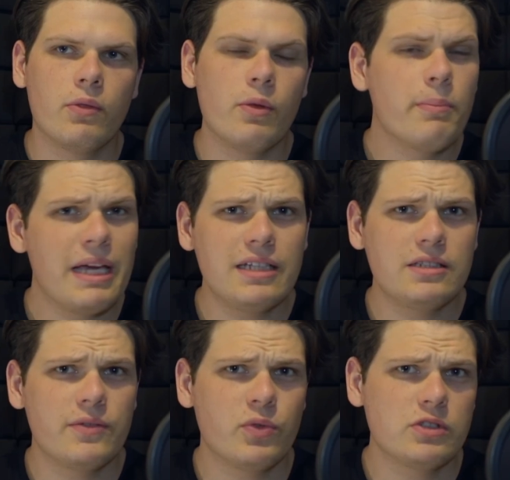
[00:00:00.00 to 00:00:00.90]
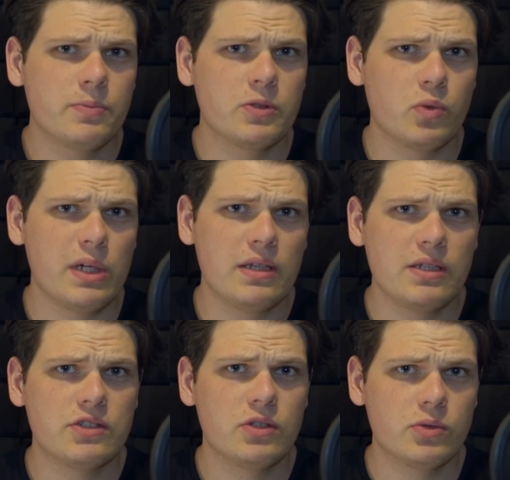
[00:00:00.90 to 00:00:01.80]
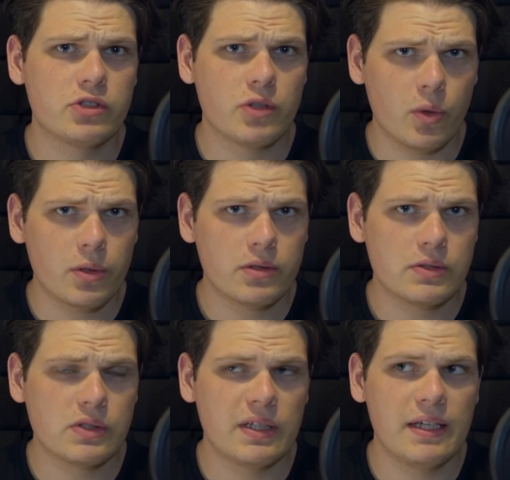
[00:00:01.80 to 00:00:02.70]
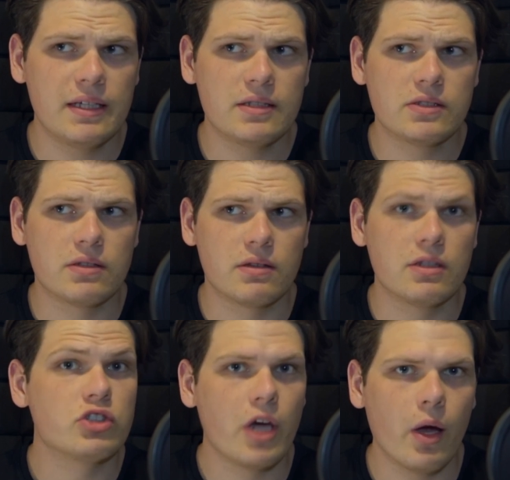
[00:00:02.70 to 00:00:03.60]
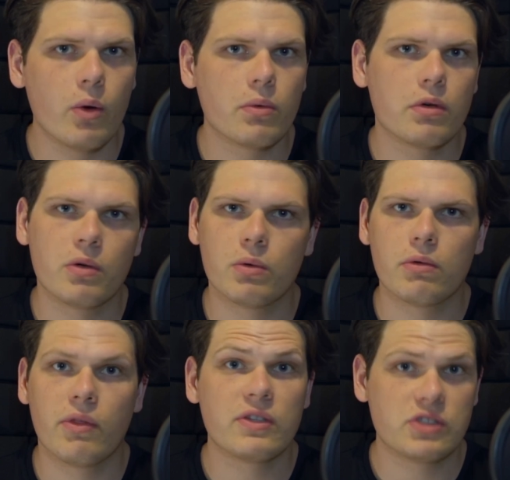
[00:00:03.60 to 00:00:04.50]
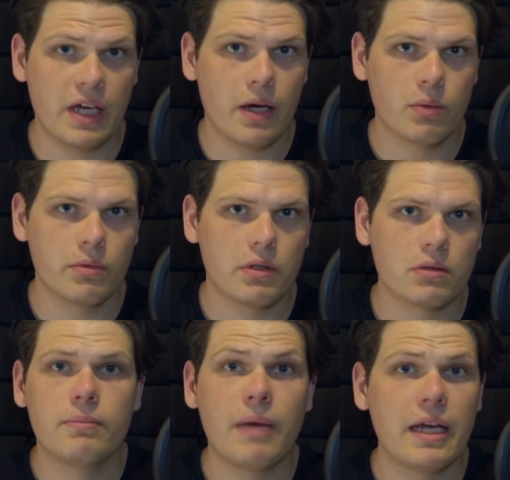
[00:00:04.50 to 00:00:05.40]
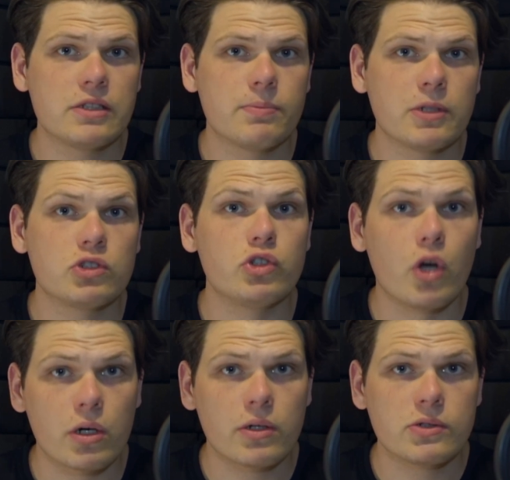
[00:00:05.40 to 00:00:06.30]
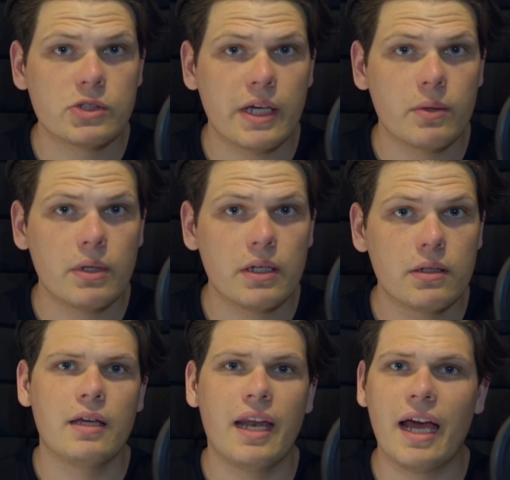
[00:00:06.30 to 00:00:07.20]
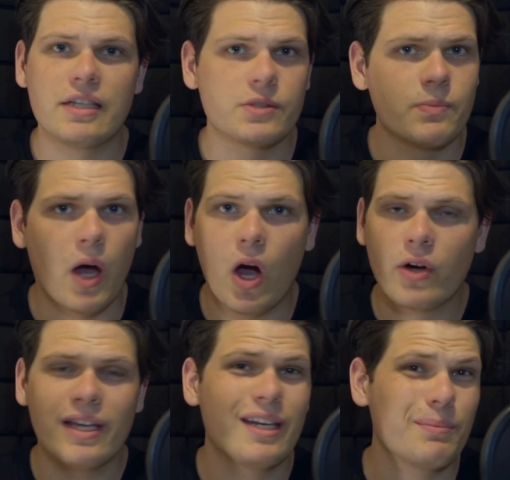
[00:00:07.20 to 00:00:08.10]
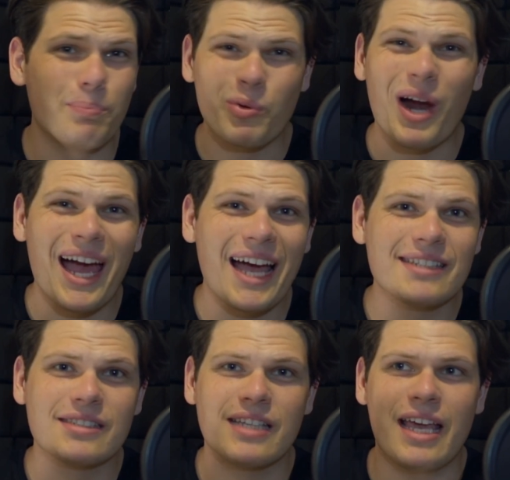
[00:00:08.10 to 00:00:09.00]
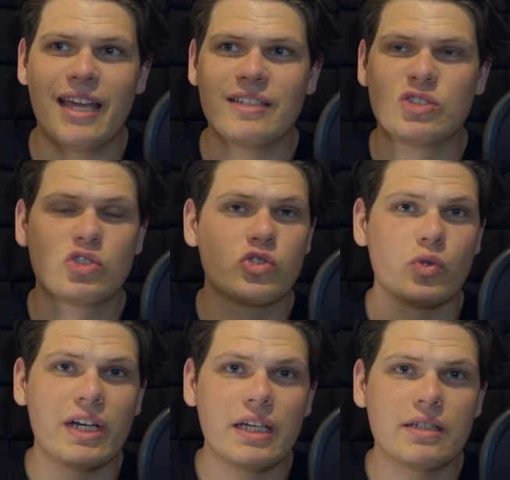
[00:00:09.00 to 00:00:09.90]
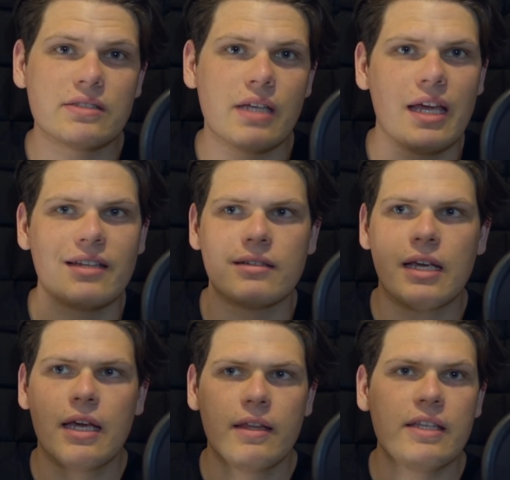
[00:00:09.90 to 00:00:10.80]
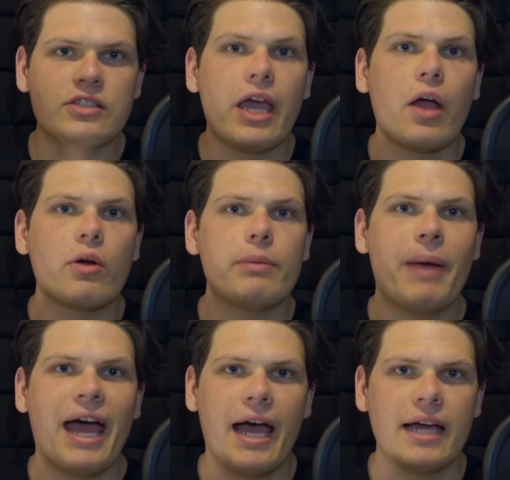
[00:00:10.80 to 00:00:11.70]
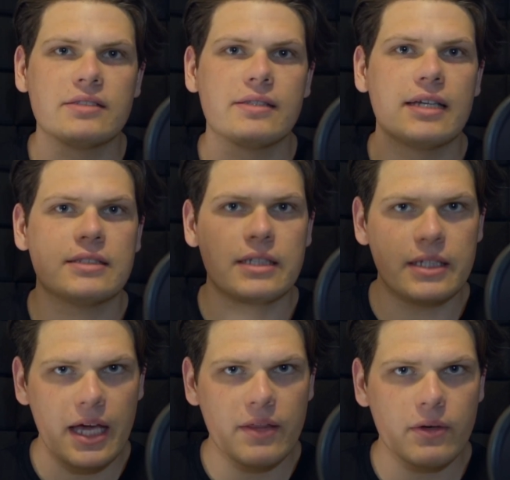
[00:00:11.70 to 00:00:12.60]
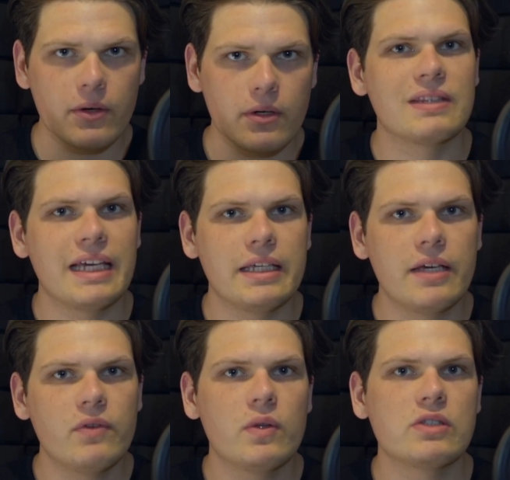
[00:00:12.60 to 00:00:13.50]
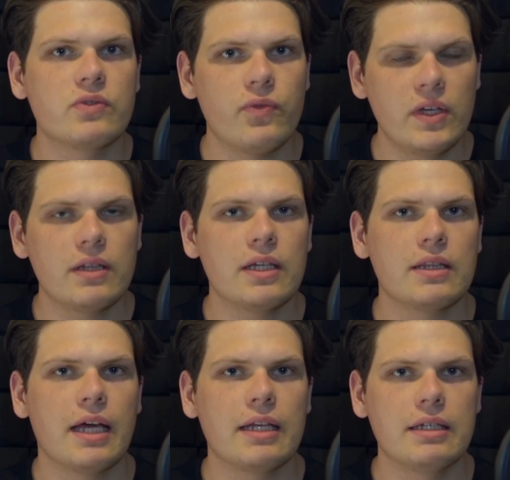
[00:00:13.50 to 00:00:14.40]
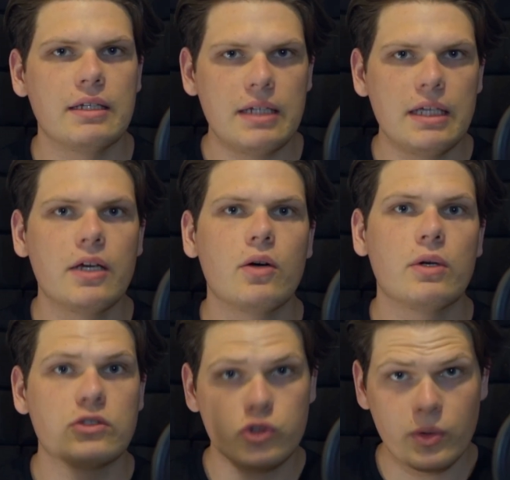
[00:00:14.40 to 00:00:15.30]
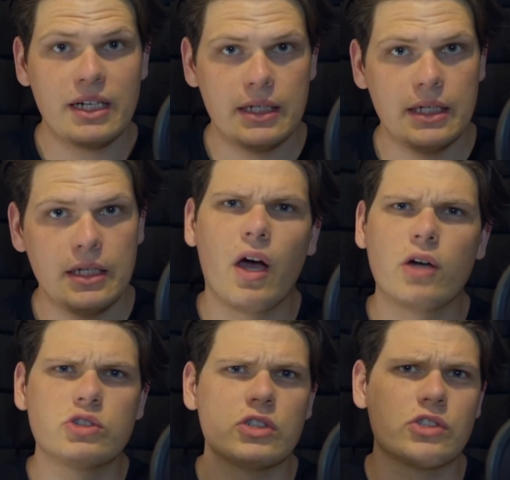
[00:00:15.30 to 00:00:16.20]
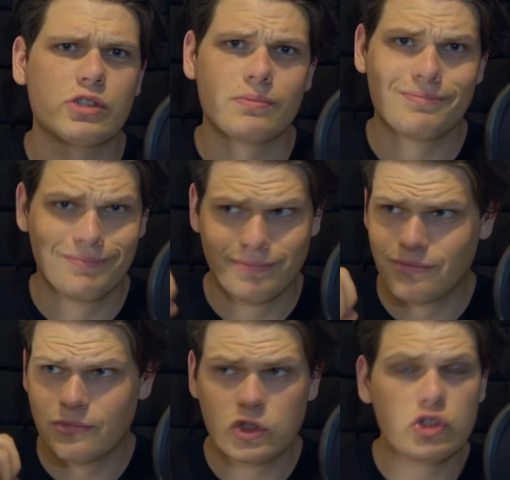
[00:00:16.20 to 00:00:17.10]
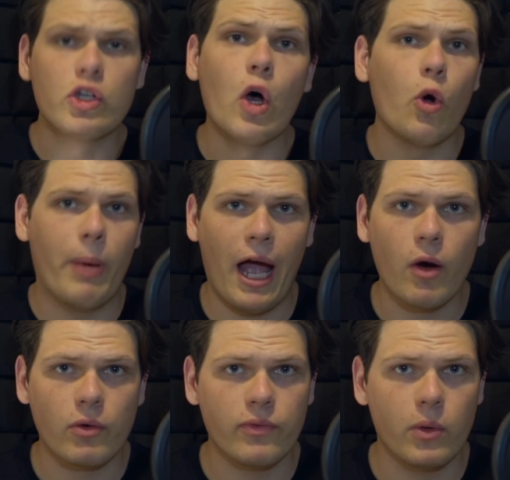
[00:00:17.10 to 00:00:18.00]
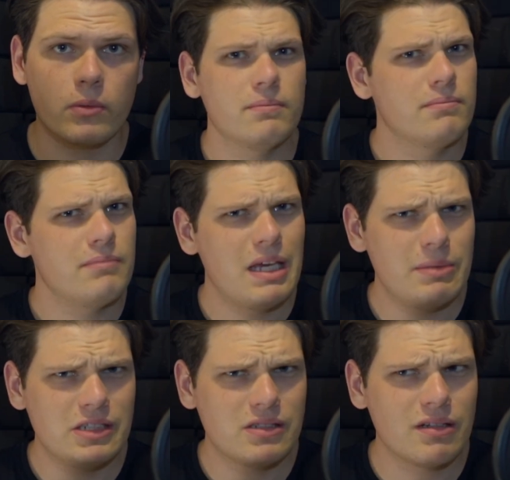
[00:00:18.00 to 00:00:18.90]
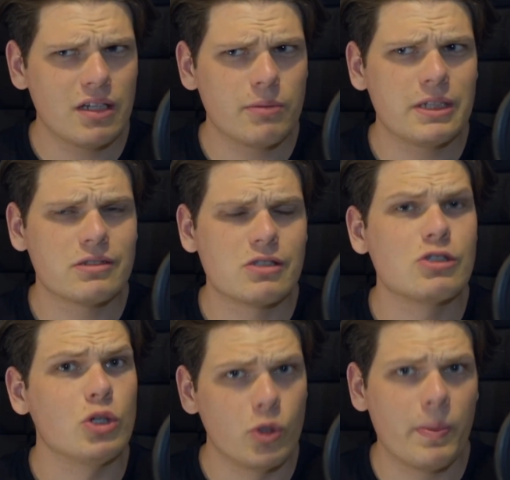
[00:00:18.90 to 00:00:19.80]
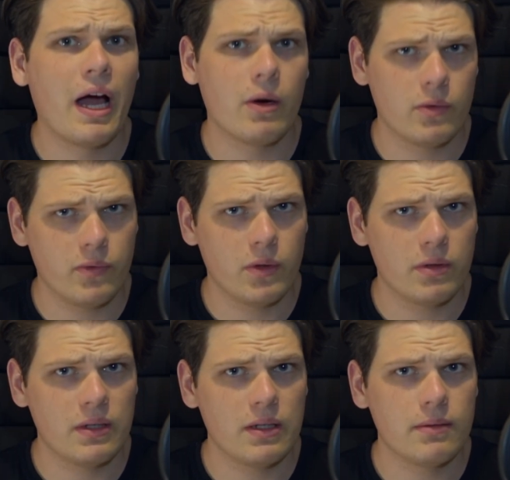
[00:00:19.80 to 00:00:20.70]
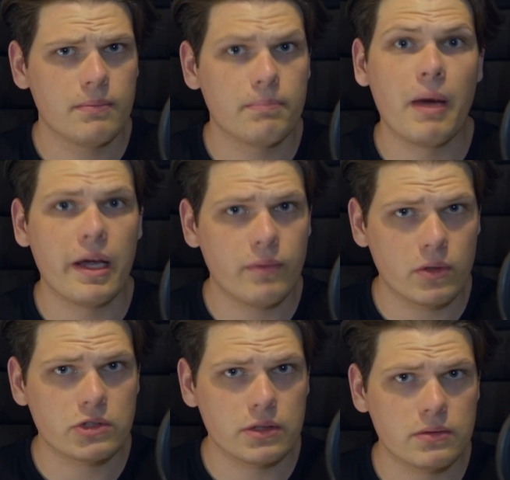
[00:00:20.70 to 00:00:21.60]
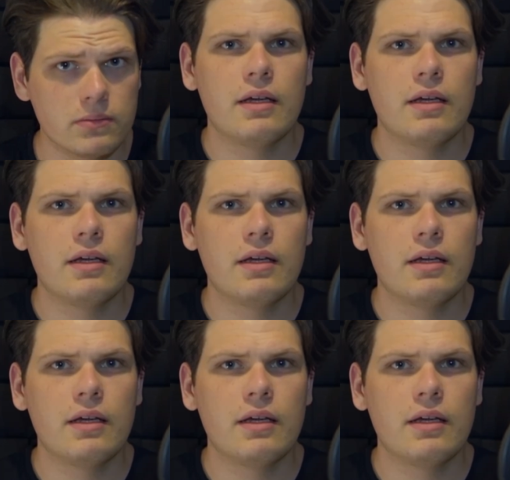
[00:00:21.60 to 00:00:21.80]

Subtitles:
The main difference between these two scores is the tone, or the sound. Mine is much darker sounding. It has hard-hitting brass and strings and these airy pads that together, they give you this feeling that Neo and Trinity are just so powerful. Maybe just a little bit too powerful in my version.